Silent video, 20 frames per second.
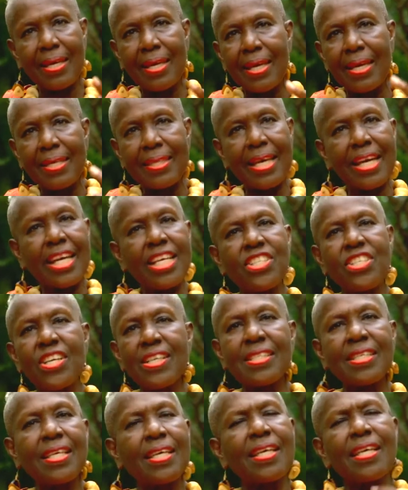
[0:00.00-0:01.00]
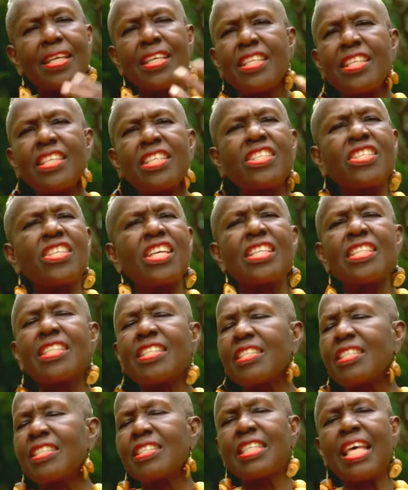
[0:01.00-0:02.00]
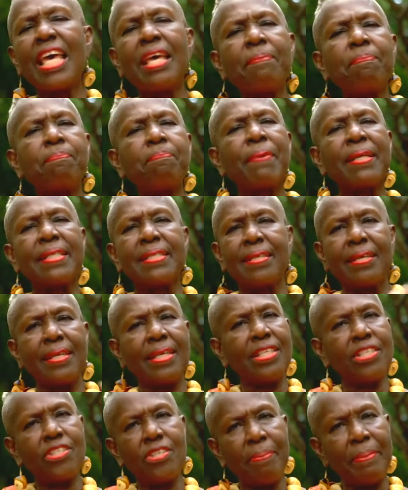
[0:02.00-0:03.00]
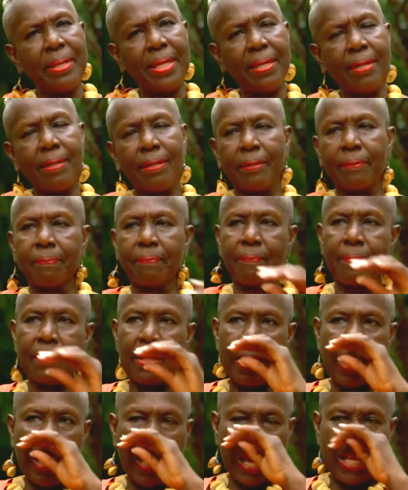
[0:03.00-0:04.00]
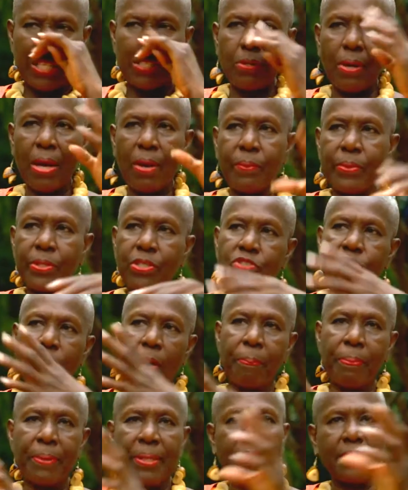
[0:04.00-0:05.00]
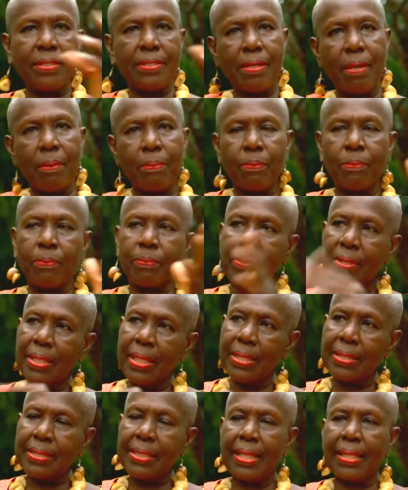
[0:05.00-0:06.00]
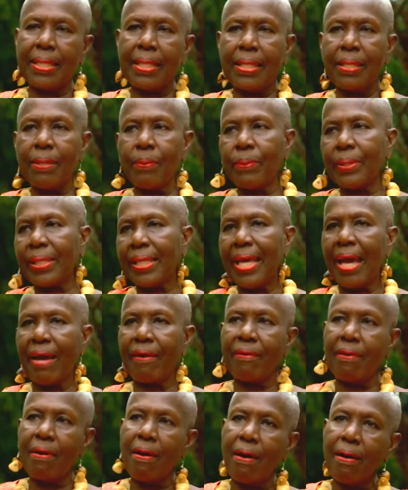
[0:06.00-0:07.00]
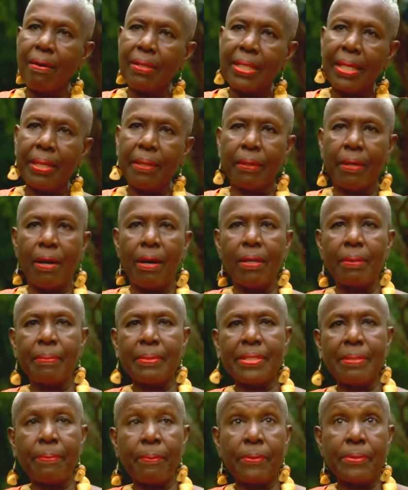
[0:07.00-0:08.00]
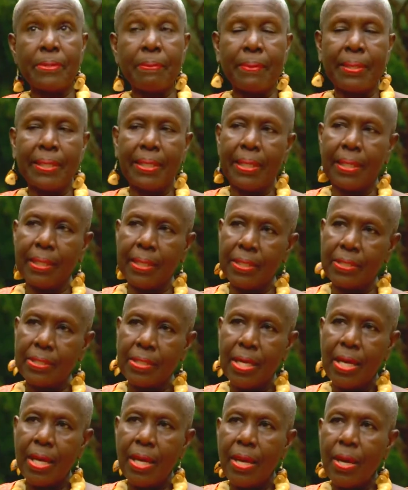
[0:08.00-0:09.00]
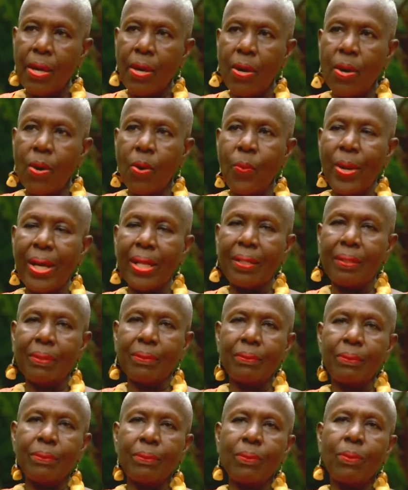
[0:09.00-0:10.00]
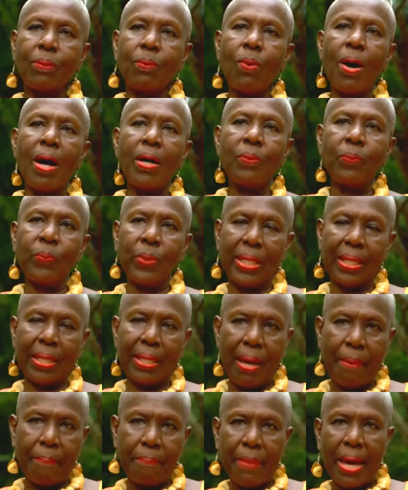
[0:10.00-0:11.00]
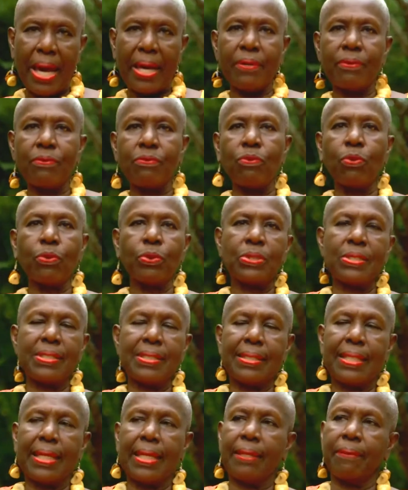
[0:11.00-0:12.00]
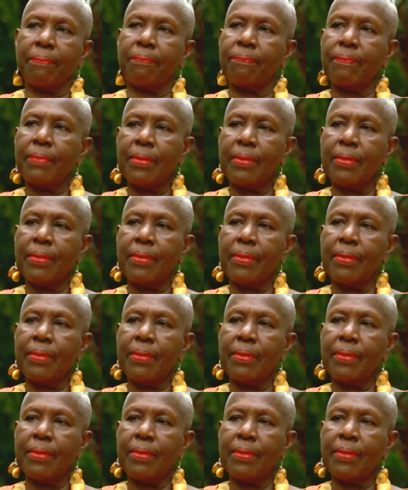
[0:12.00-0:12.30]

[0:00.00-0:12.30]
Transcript: that dialects, are just said better in Jamaican. Yeah. And so I would drop in some things and then they would carry on that the column is supposed to be in English. Well, 1 week a man wrote to say,